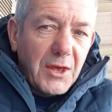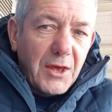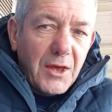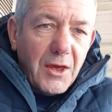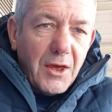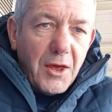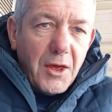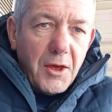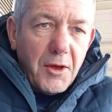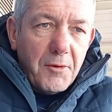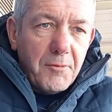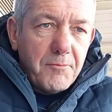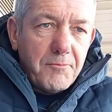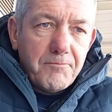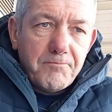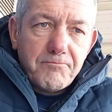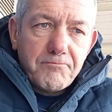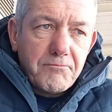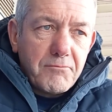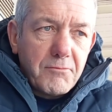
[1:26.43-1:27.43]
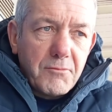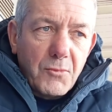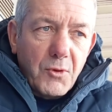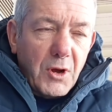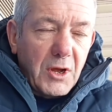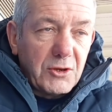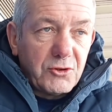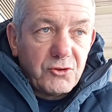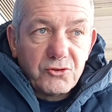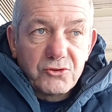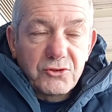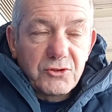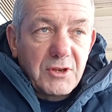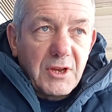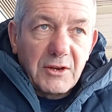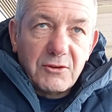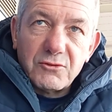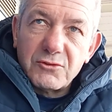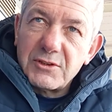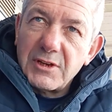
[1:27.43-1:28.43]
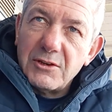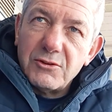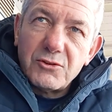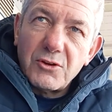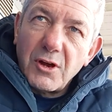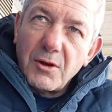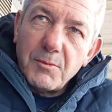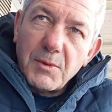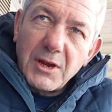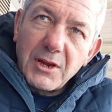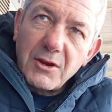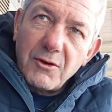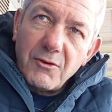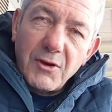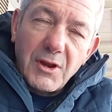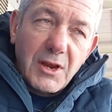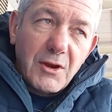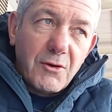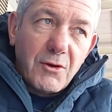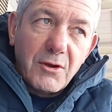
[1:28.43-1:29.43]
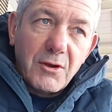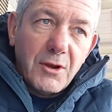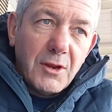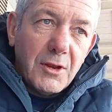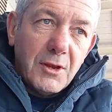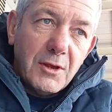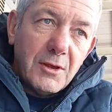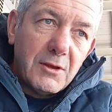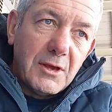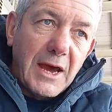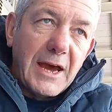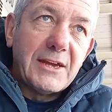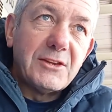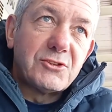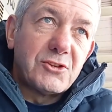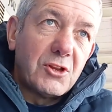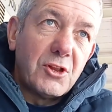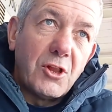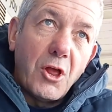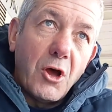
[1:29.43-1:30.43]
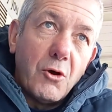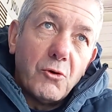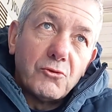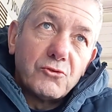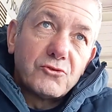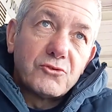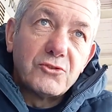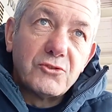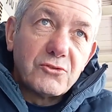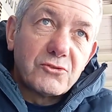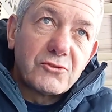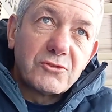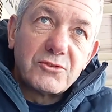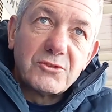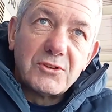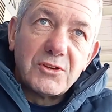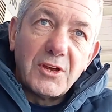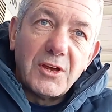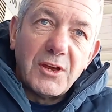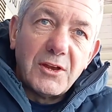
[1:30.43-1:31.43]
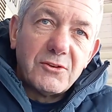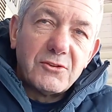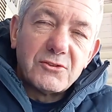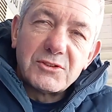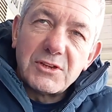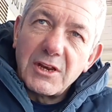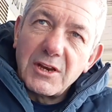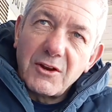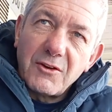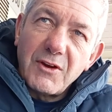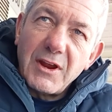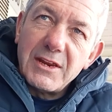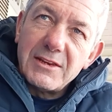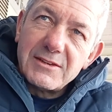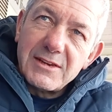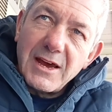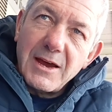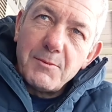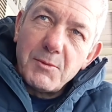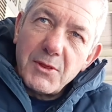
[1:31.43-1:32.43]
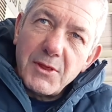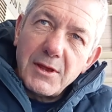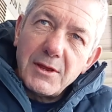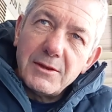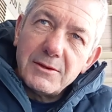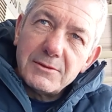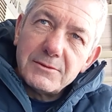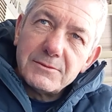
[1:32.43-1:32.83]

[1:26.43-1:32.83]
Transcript: I just enjoyed my career, and highs and lows. Just had a great time with it.